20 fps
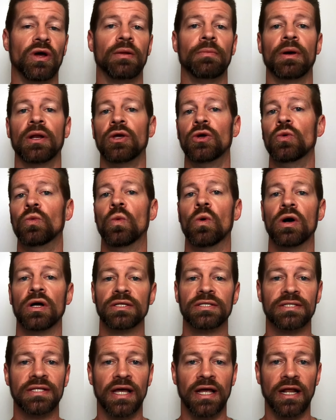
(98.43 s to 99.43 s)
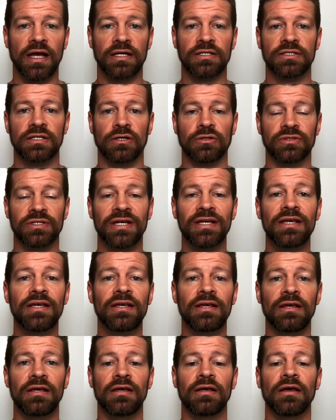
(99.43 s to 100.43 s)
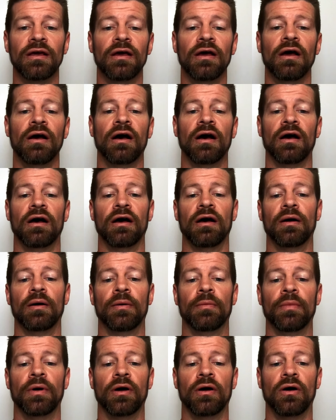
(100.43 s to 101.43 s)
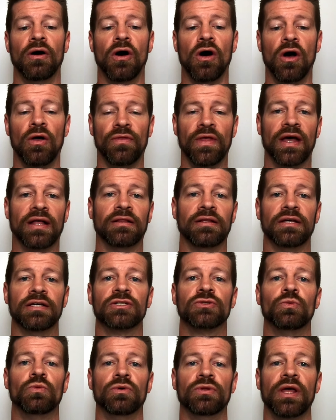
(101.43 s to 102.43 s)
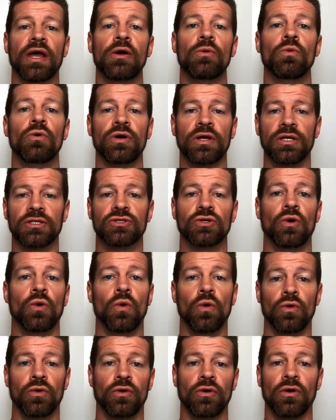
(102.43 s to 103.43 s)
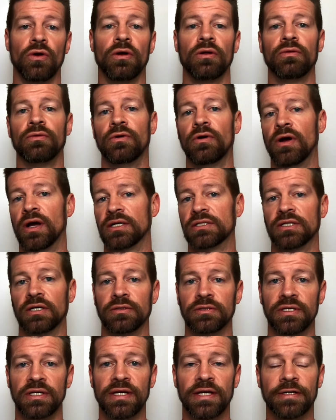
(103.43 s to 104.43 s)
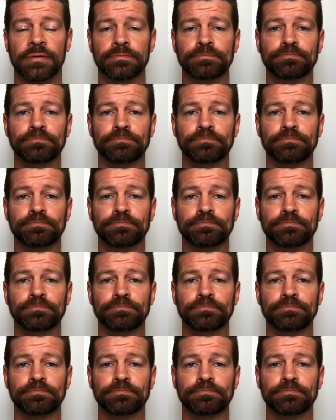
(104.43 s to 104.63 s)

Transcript: anybody who wants that XLT on that list, they will get to order their XLT.